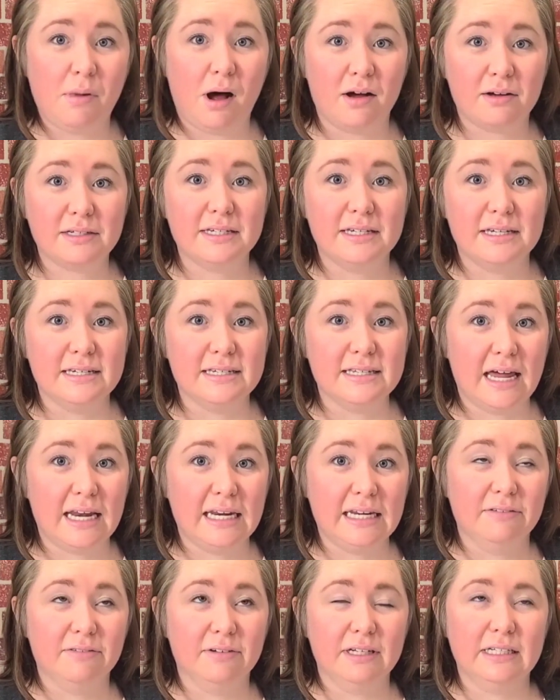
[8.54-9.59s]
boxes that
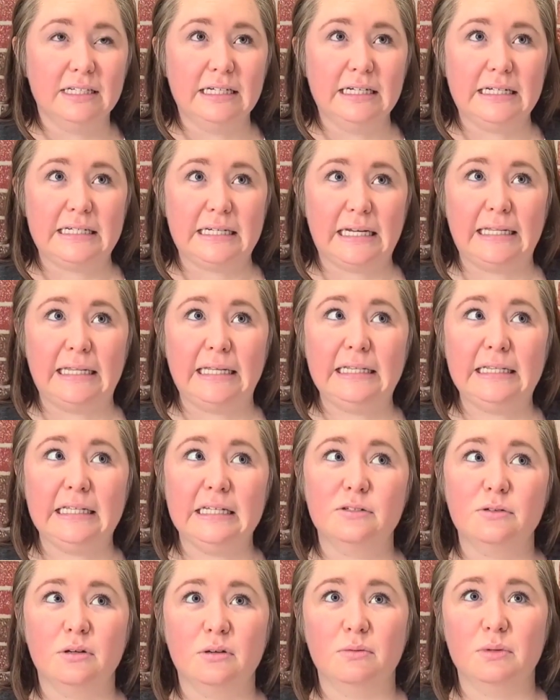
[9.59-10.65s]
he released. I think
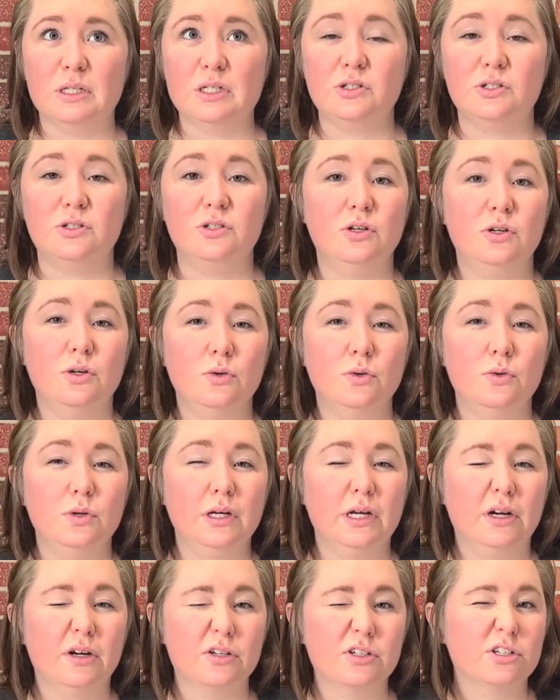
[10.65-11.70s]
this one was 2
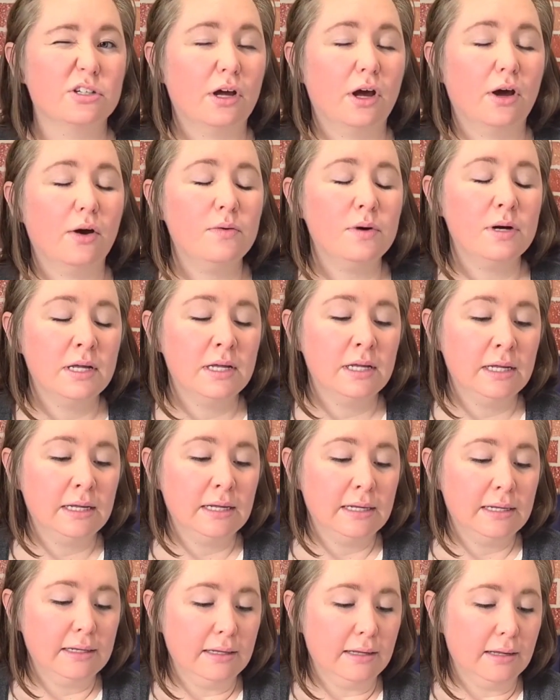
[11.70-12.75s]
years ago,
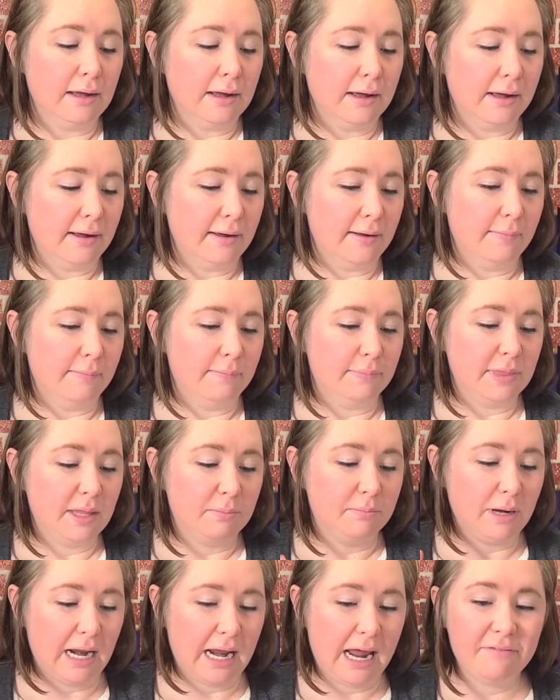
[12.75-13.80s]

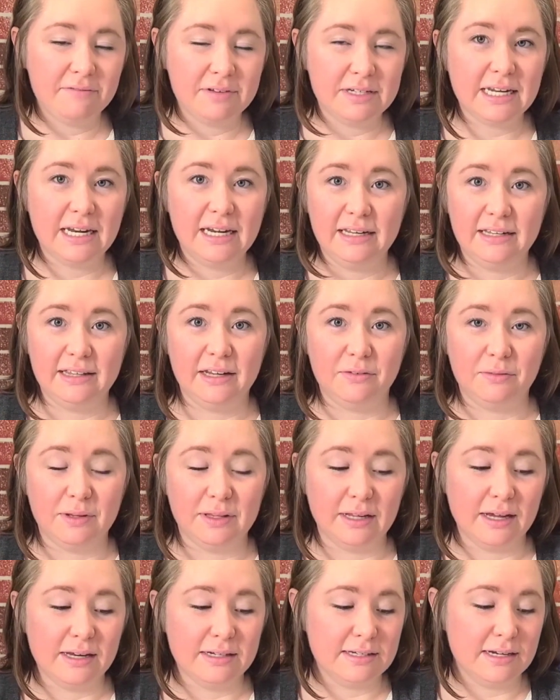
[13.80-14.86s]
but I haven't done anything
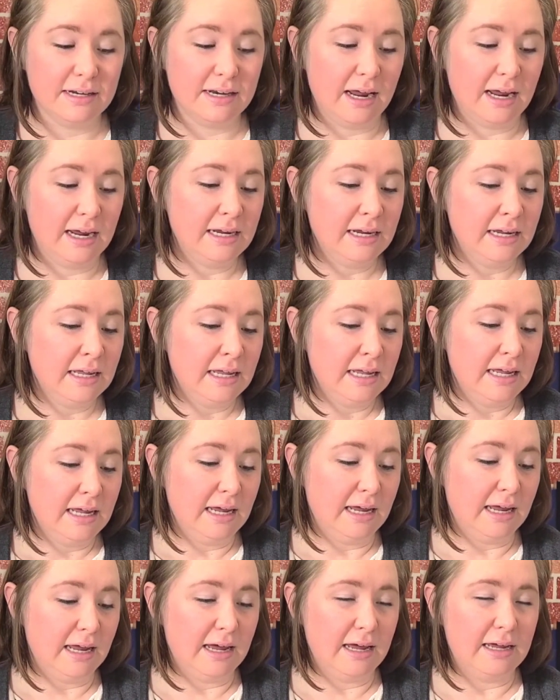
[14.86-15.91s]
with it today.
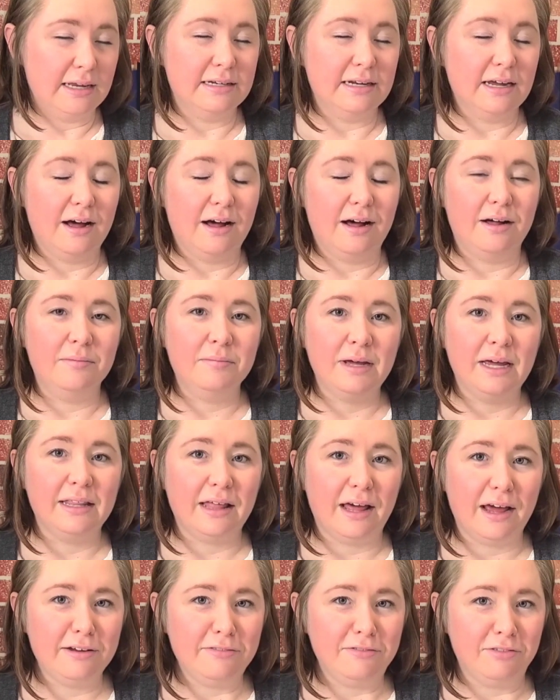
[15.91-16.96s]
And all my
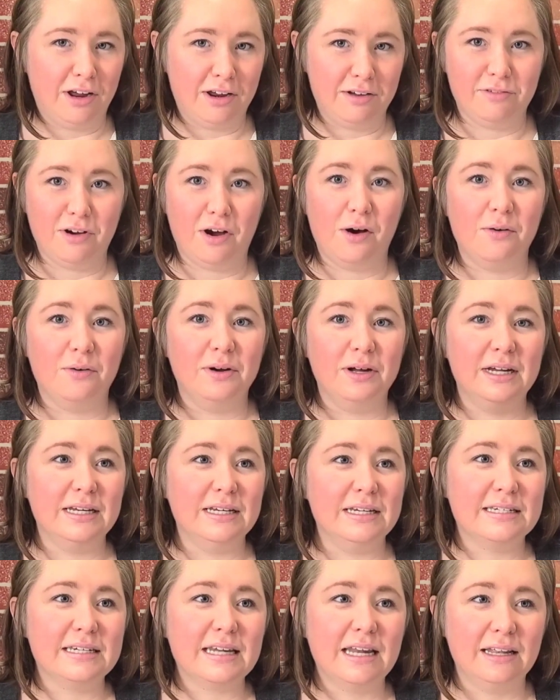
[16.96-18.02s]
life I've
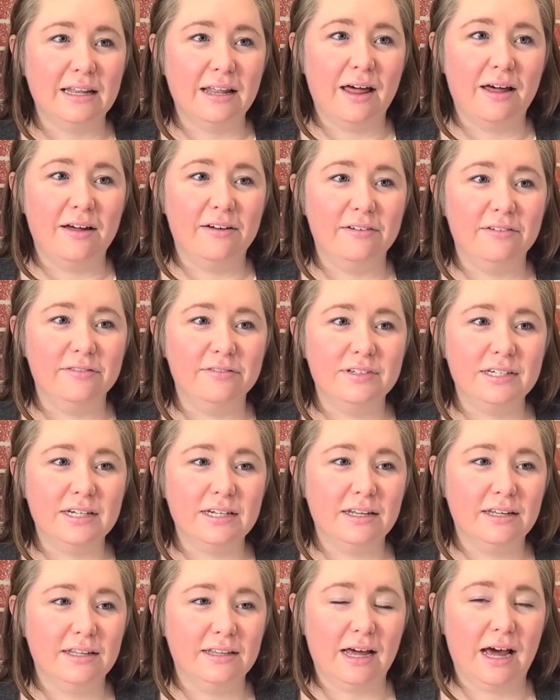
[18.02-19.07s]
always loved
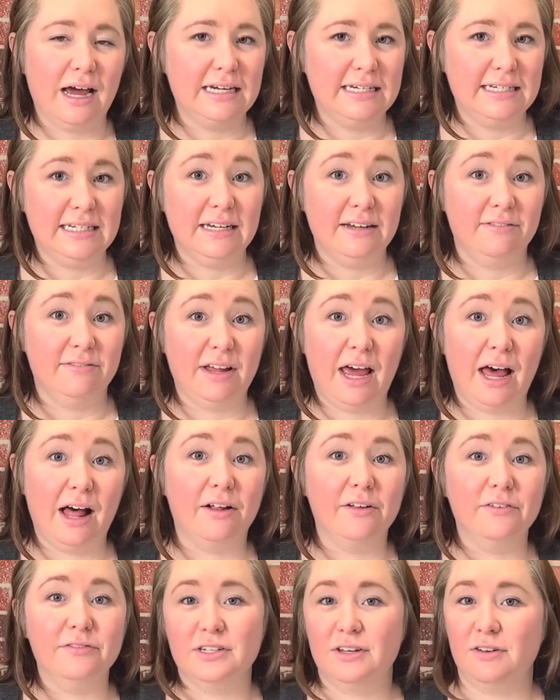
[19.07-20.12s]
the idea of
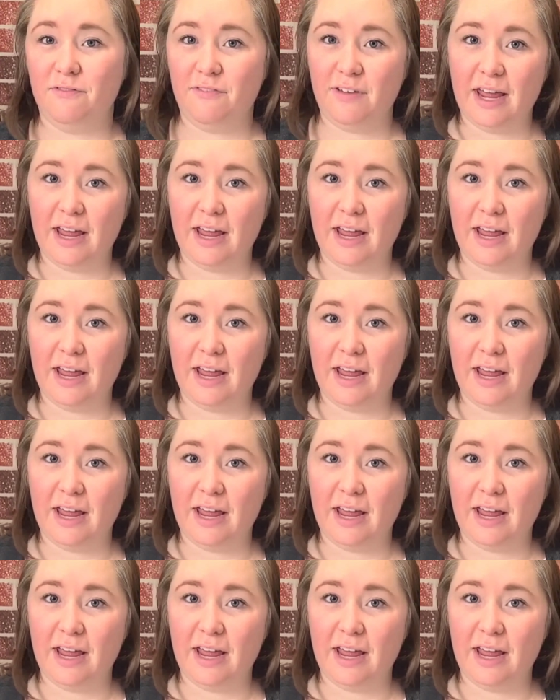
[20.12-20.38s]
elves and